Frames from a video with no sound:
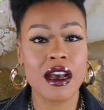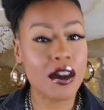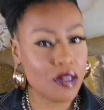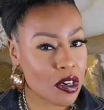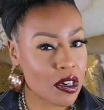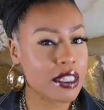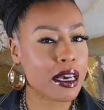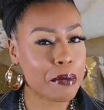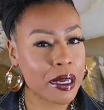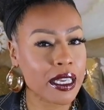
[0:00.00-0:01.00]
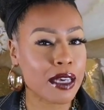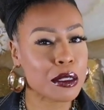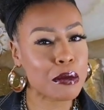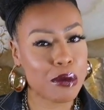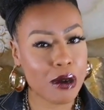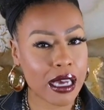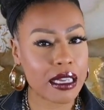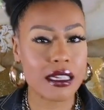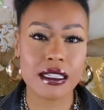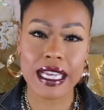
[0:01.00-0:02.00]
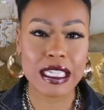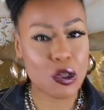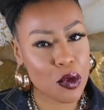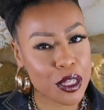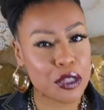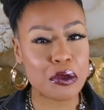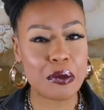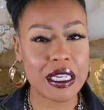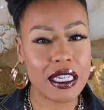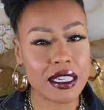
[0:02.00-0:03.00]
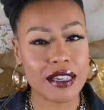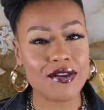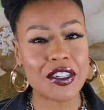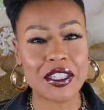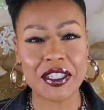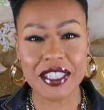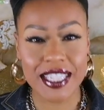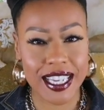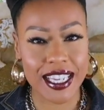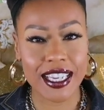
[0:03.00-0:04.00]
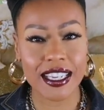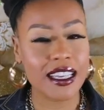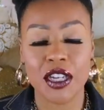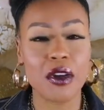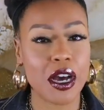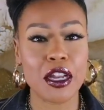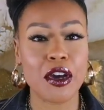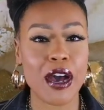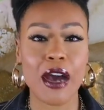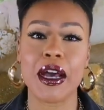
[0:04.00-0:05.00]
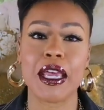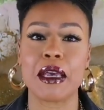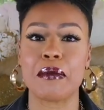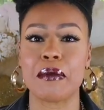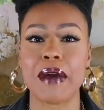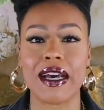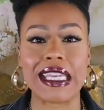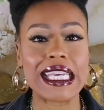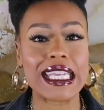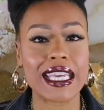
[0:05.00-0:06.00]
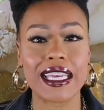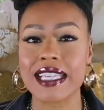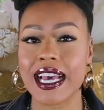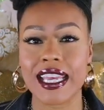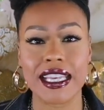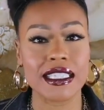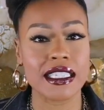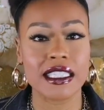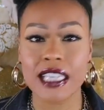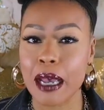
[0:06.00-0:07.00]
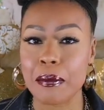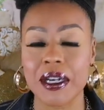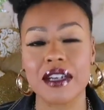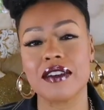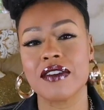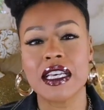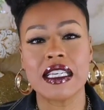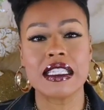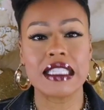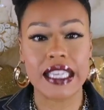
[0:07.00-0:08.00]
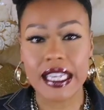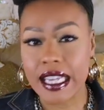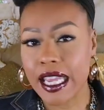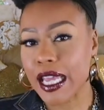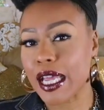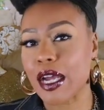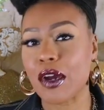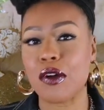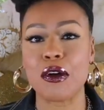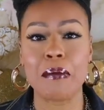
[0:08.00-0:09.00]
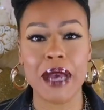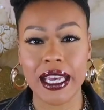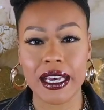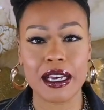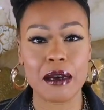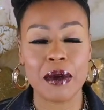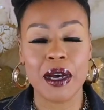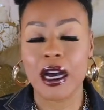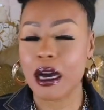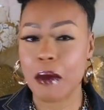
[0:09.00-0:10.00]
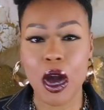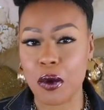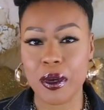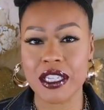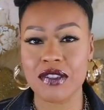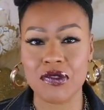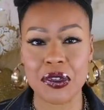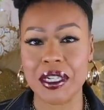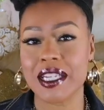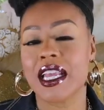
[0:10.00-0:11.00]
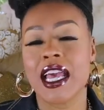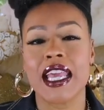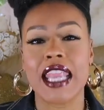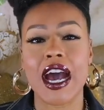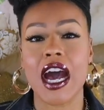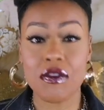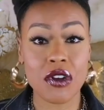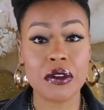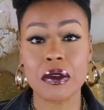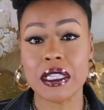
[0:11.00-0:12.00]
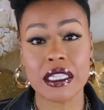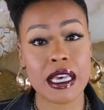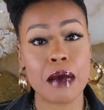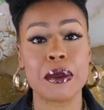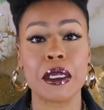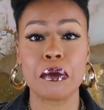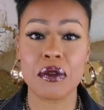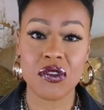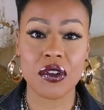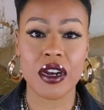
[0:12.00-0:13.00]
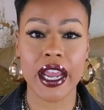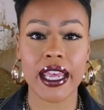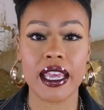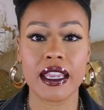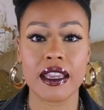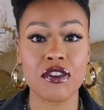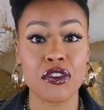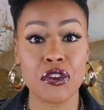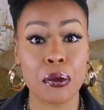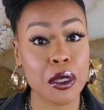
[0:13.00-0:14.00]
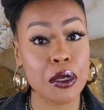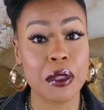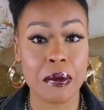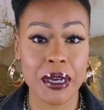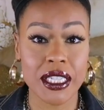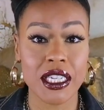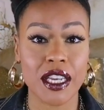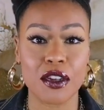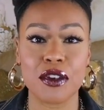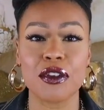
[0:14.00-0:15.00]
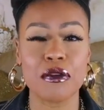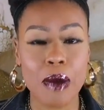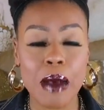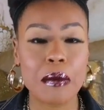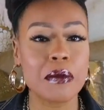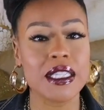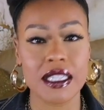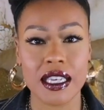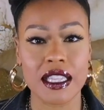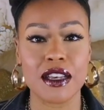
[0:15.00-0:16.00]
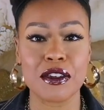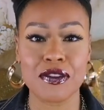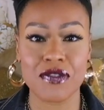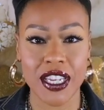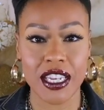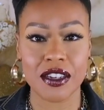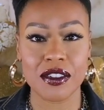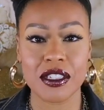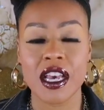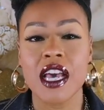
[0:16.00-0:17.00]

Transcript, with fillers: Of course, I picked out some products that's going to be good for your skin. You all know how I am about any anti-aging type of skincare or makeup I'm always for it. Now, I've worked with this company before, and if you're familiar with my channel, you've probably seen those videos.